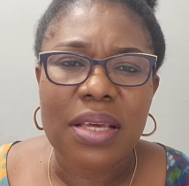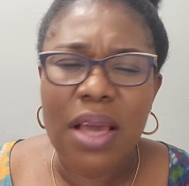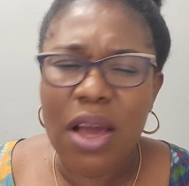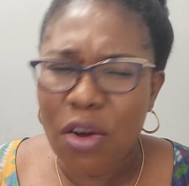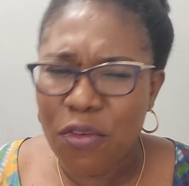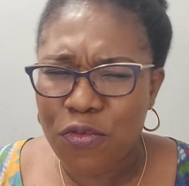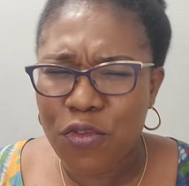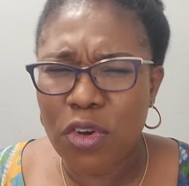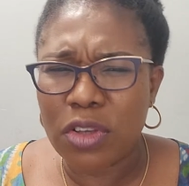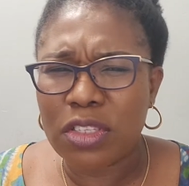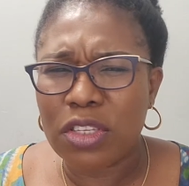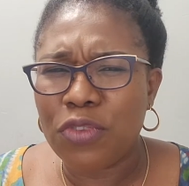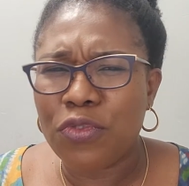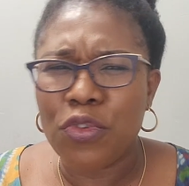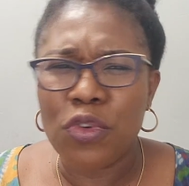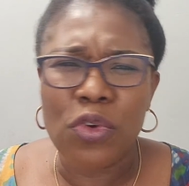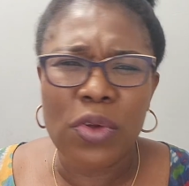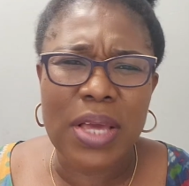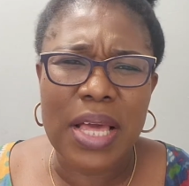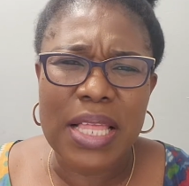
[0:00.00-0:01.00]
Of course, if
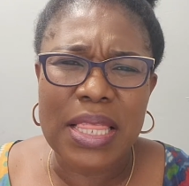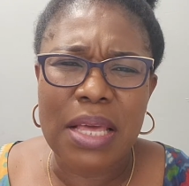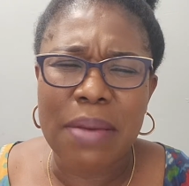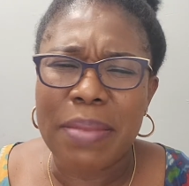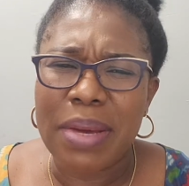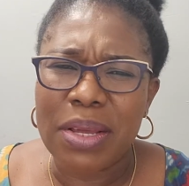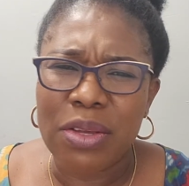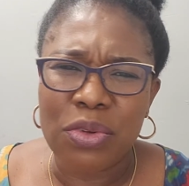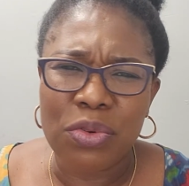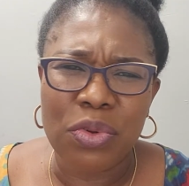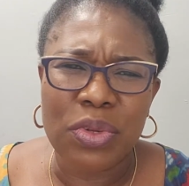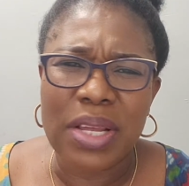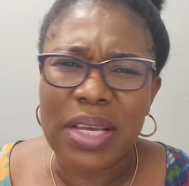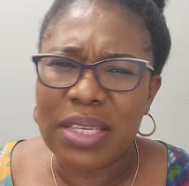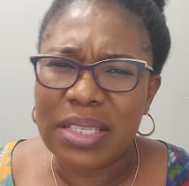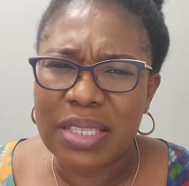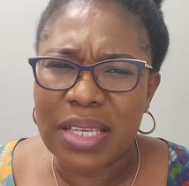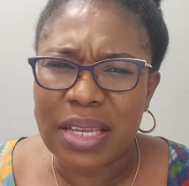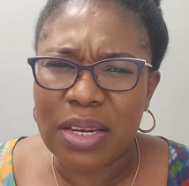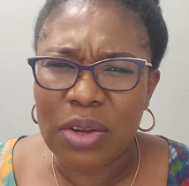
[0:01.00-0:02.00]
you look at that man, you know that
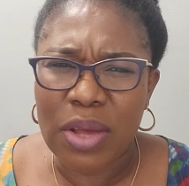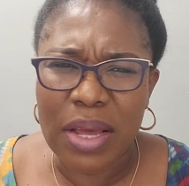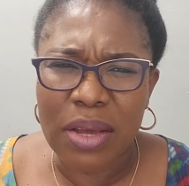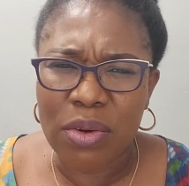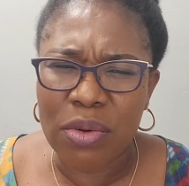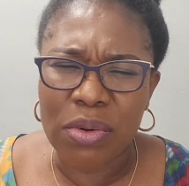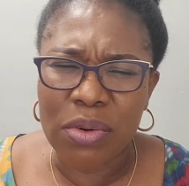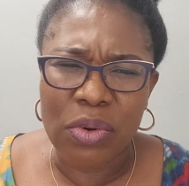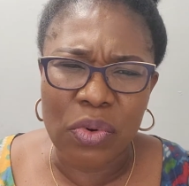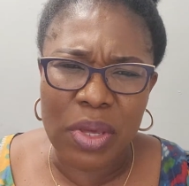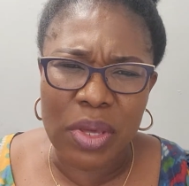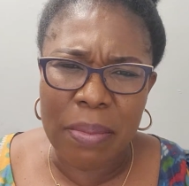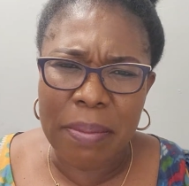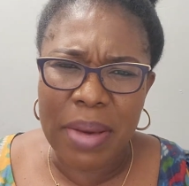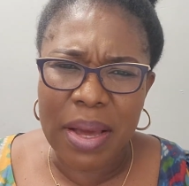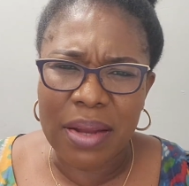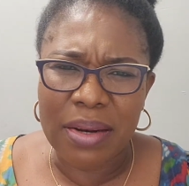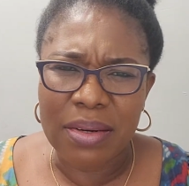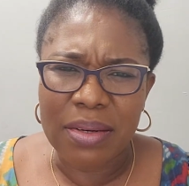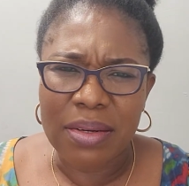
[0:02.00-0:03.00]
he's a good-looking
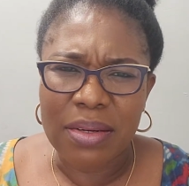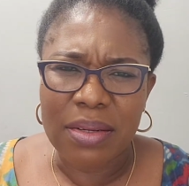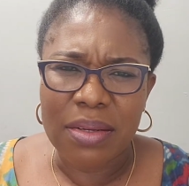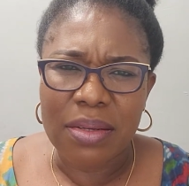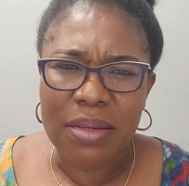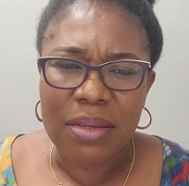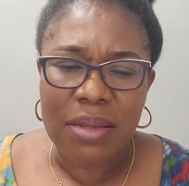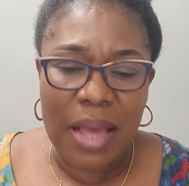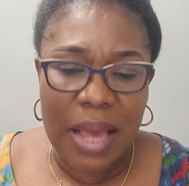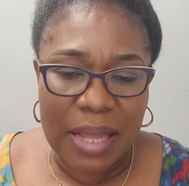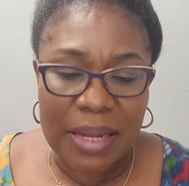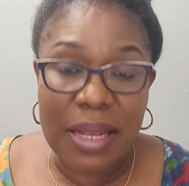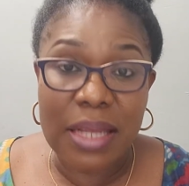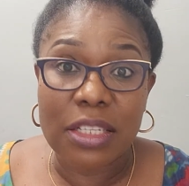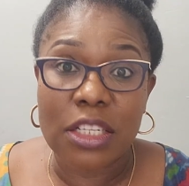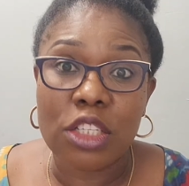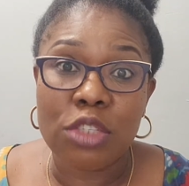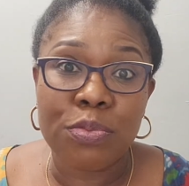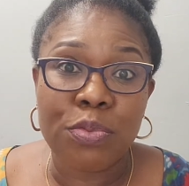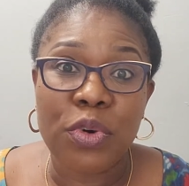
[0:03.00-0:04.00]
man. And at
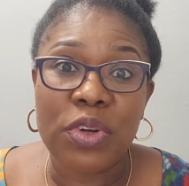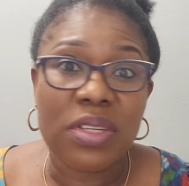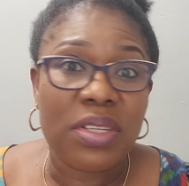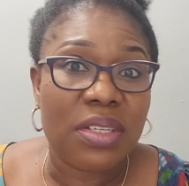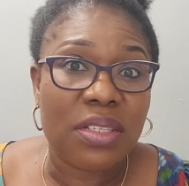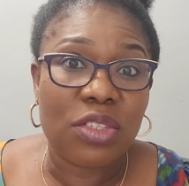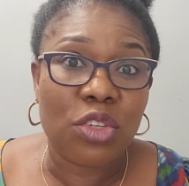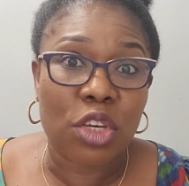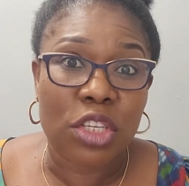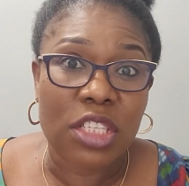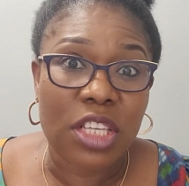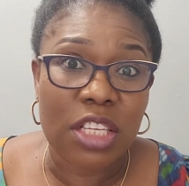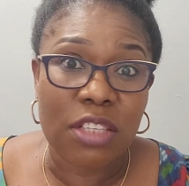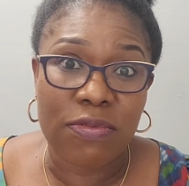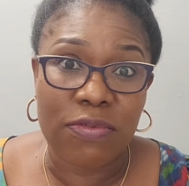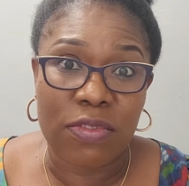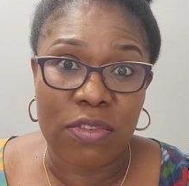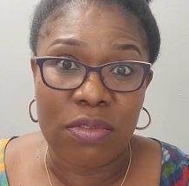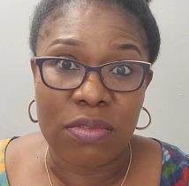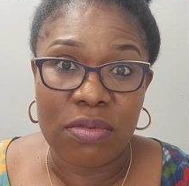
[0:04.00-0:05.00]
this point, he's
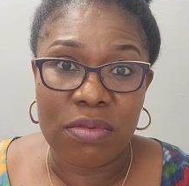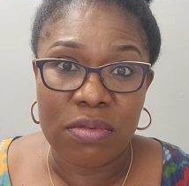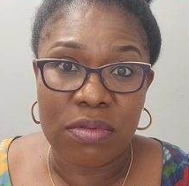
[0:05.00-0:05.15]
successful.